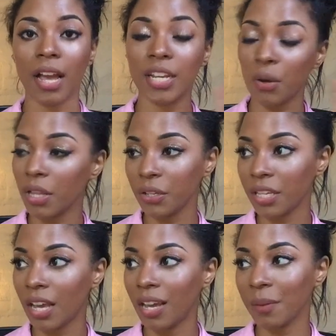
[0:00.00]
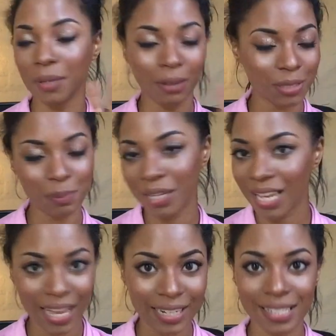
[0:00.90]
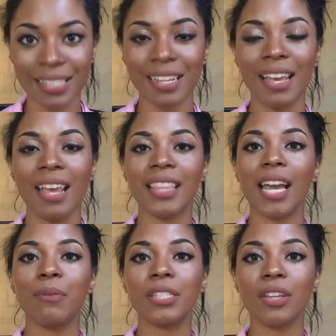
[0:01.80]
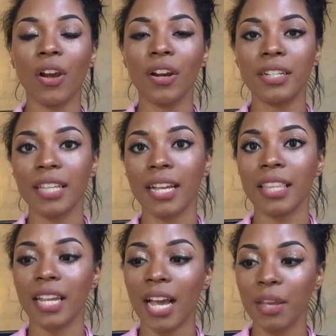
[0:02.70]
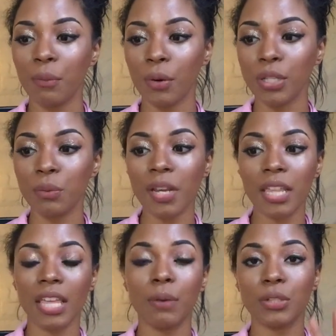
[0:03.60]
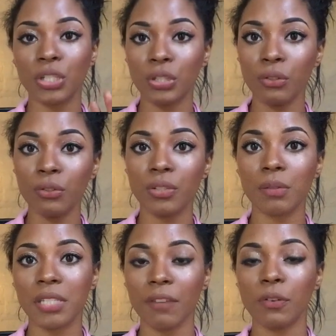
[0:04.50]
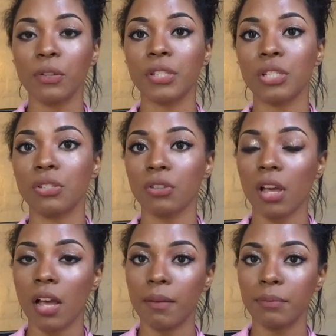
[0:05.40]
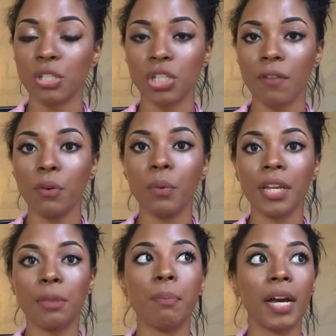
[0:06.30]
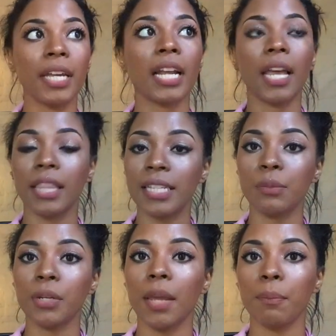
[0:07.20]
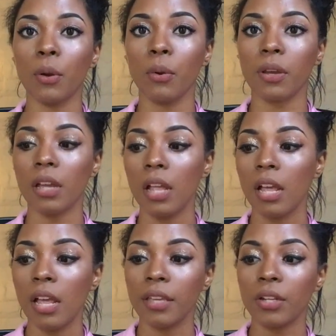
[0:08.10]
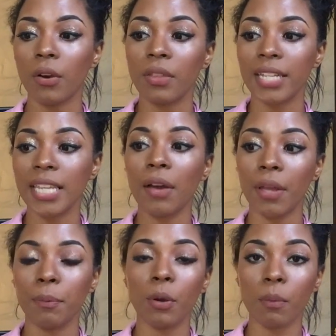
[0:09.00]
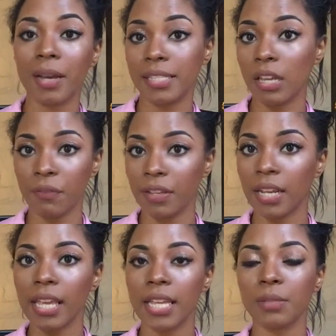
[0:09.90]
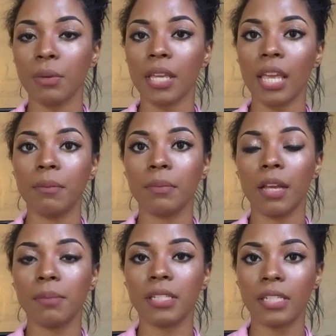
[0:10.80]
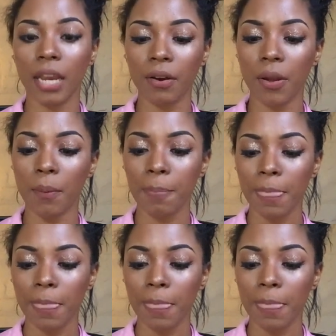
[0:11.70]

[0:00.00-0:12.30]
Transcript: I know I look young, but I'm just being honest. That was the card deck that I worked with. It was huge. It was difficult to, um, to shuffle with, but I, that's what I broke. You know, that's how I broke myself in, I guess, when it came, comes to tarot.